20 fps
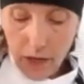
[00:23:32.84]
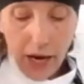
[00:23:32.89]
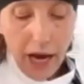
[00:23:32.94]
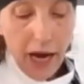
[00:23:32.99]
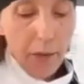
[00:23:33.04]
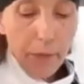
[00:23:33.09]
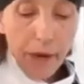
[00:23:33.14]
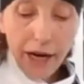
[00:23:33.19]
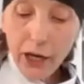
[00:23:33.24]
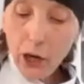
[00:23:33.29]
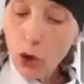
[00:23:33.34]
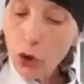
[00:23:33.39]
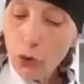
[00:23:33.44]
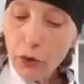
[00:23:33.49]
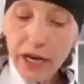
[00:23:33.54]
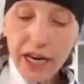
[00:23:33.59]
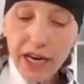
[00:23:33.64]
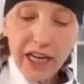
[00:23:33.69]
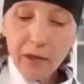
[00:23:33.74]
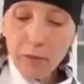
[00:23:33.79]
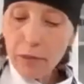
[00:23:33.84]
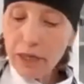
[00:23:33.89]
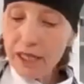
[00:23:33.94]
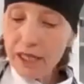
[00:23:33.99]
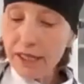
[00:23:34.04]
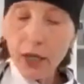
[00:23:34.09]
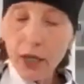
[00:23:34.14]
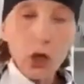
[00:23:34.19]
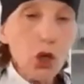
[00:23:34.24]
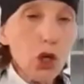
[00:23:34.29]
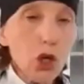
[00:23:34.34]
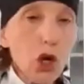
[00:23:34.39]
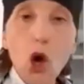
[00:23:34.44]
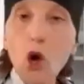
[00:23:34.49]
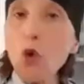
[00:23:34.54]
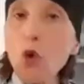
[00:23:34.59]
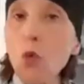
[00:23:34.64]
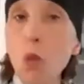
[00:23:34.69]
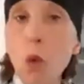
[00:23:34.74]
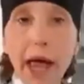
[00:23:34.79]
And my cream is in
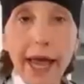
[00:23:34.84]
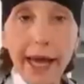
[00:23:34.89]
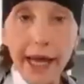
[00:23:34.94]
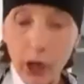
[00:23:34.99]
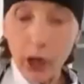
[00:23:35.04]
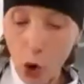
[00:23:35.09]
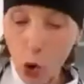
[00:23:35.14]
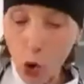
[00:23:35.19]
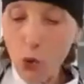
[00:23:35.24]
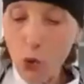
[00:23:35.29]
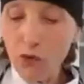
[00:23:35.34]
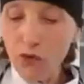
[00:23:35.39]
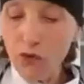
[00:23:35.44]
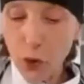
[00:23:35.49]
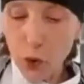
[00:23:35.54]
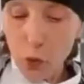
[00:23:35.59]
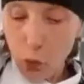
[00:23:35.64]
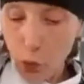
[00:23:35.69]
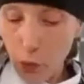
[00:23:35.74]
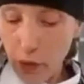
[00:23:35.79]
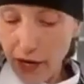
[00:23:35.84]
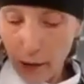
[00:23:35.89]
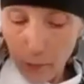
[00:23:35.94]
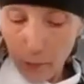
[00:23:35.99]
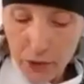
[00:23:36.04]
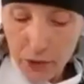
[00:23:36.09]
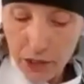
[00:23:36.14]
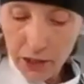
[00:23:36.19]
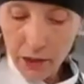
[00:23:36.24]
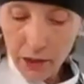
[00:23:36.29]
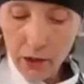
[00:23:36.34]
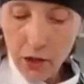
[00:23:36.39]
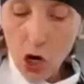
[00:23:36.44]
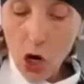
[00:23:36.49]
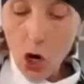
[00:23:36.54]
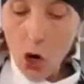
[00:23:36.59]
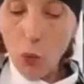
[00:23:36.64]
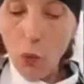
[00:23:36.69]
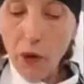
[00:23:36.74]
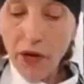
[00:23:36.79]
no way over whipped.
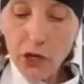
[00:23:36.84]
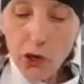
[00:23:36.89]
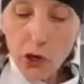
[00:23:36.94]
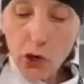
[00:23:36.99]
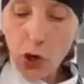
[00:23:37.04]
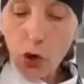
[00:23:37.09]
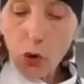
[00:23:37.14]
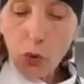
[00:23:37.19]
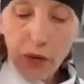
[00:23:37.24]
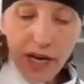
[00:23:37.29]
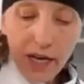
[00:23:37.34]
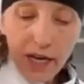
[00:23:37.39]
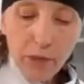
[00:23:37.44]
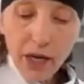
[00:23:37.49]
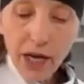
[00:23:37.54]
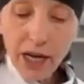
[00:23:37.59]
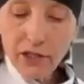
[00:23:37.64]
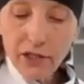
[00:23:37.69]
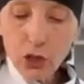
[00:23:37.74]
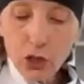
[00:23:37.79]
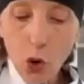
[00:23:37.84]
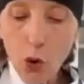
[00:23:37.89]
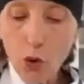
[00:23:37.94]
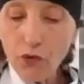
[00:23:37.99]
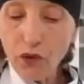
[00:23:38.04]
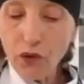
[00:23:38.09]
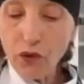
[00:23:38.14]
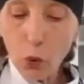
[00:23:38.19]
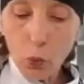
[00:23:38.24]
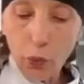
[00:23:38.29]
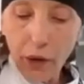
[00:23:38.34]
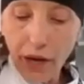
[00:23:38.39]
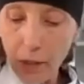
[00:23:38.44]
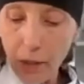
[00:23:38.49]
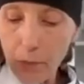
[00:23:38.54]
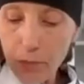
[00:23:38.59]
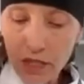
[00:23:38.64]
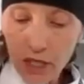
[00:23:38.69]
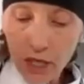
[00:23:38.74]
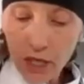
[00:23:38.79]
When your cream gets over
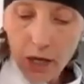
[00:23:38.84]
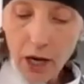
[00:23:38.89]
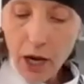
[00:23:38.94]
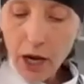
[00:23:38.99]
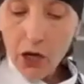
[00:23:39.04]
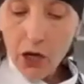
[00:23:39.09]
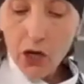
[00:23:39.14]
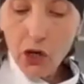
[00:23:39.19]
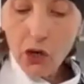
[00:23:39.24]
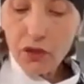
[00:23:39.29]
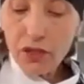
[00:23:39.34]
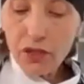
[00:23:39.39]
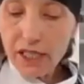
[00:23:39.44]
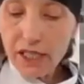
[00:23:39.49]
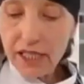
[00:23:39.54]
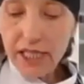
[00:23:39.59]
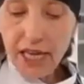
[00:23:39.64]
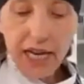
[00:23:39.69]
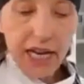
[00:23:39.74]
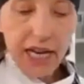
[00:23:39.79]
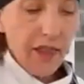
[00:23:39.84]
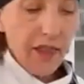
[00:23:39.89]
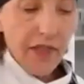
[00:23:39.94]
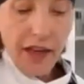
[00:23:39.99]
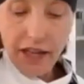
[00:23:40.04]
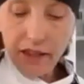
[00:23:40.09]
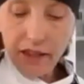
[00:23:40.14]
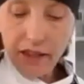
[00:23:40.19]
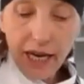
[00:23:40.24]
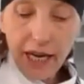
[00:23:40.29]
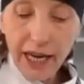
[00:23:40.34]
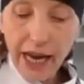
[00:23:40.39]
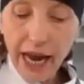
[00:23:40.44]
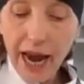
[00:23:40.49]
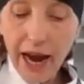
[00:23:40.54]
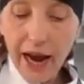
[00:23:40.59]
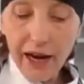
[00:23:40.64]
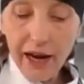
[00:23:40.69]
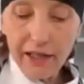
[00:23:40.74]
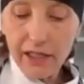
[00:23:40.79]
whipped, you'll see that it
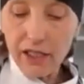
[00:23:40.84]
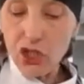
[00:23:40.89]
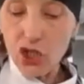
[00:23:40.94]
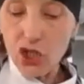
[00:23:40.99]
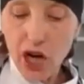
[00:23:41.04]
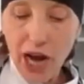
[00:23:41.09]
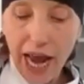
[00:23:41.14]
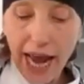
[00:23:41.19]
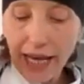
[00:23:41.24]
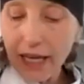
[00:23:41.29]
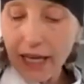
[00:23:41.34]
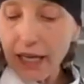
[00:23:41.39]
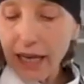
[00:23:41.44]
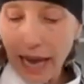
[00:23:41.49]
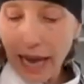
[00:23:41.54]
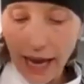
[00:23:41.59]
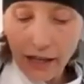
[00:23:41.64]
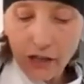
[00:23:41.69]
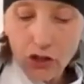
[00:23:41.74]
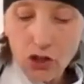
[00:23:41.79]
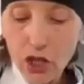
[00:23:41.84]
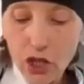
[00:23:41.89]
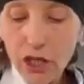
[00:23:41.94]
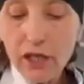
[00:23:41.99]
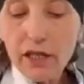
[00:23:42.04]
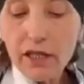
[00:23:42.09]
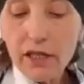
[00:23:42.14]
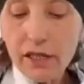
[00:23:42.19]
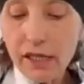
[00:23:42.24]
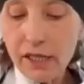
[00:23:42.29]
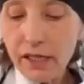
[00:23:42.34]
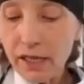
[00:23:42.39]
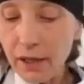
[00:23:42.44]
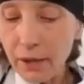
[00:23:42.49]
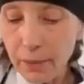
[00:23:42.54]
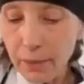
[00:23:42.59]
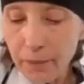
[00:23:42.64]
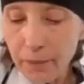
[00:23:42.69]
has jagged edges,